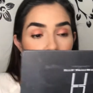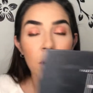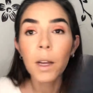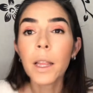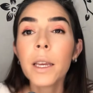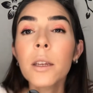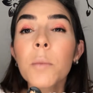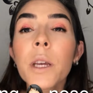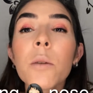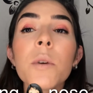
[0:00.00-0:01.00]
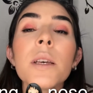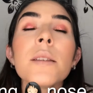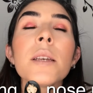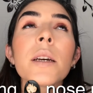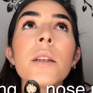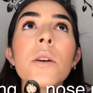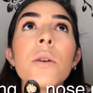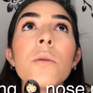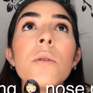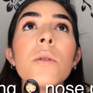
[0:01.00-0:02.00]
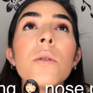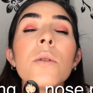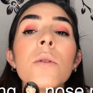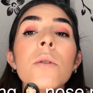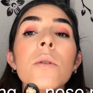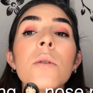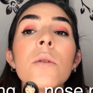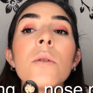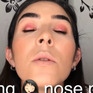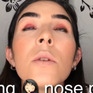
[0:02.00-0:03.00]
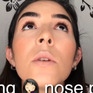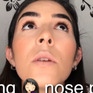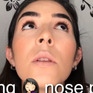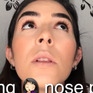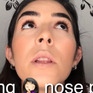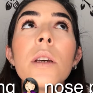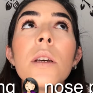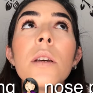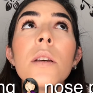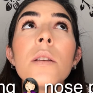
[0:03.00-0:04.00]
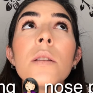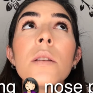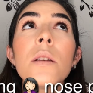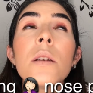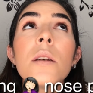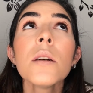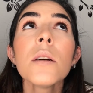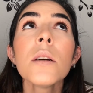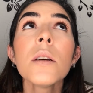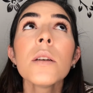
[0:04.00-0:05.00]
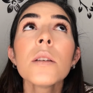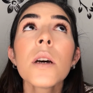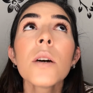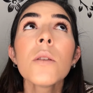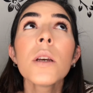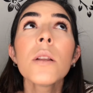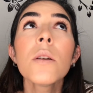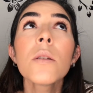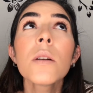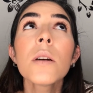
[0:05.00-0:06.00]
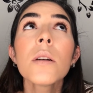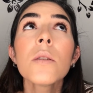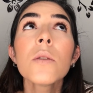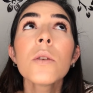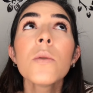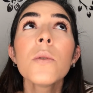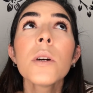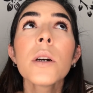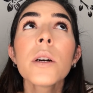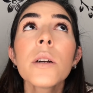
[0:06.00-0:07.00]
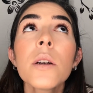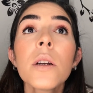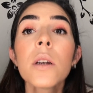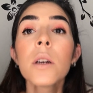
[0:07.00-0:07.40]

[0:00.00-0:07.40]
Well, I like it better with second coat. This is how they look so far.